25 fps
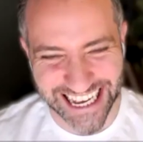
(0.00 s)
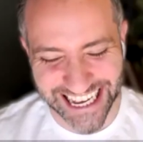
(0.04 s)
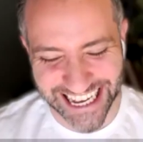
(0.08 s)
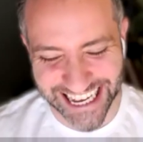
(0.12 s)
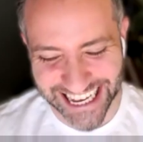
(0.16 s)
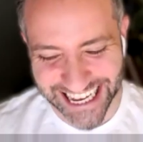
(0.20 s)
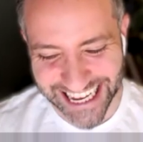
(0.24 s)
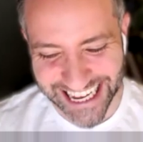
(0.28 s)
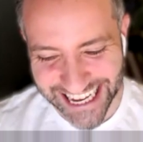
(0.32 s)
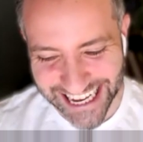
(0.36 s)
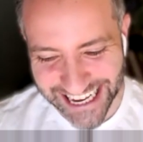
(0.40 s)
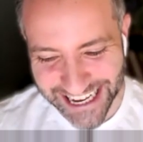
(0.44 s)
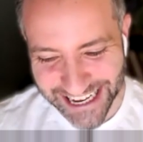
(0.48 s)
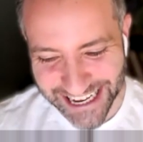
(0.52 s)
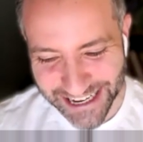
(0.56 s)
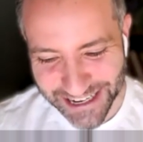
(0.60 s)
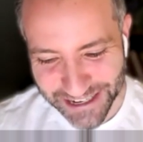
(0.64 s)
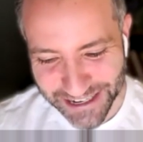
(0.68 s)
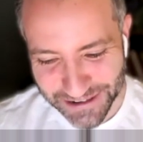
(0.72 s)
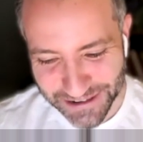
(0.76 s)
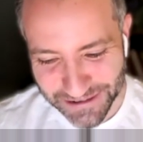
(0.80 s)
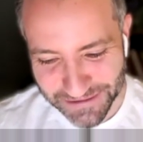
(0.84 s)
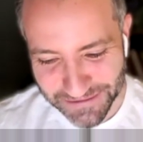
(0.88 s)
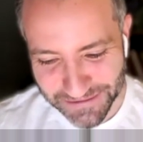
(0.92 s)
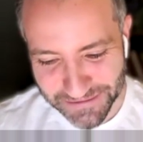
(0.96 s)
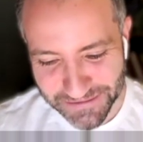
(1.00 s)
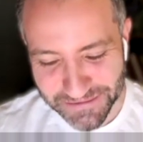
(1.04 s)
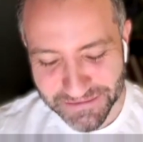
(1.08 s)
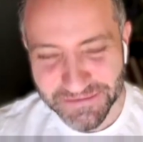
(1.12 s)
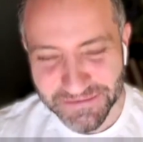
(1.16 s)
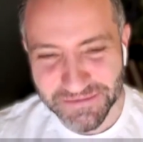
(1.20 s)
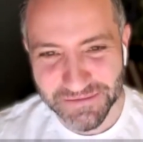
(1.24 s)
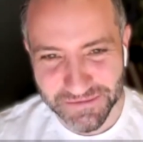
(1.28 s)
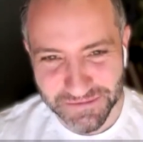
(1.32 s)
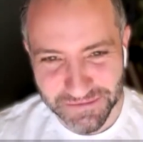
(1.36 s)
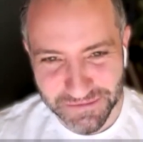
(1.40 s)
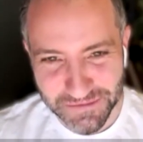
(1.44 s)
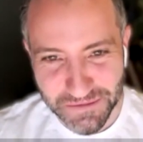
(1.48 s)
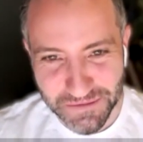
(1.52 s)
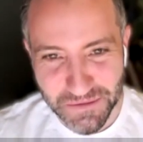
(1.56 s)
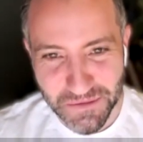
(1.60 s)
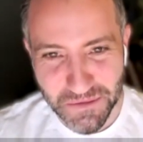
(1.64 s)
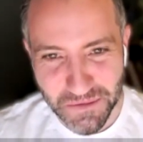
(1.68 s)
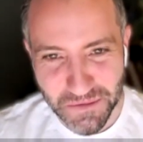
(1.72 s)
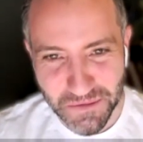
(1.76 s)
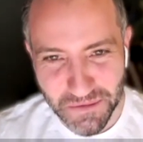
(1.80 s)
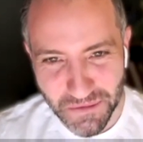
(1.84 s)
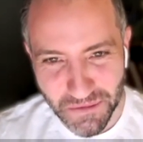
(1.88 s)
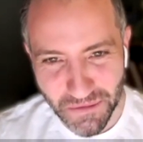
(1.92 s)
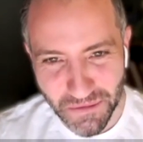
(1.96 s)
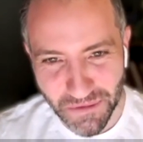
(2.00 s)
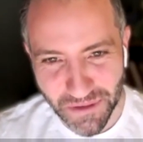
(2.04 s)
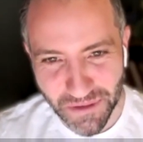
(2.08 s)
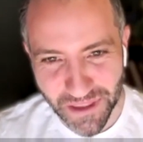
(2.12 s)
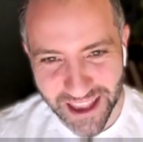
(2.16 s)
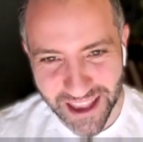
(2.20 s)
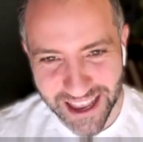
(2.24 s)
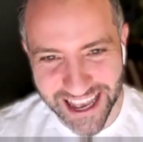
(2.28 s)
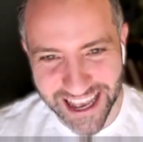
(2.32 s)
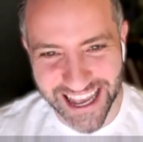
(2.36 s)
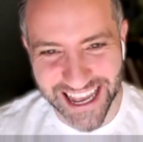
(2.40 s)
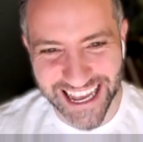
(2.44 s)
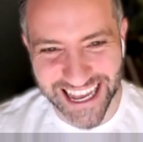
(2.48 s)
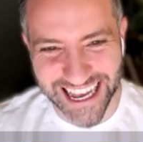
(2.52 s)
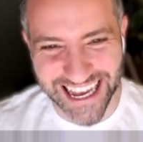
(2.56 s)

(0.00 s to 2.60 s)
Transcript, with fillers: from a treatment center based on that, you know,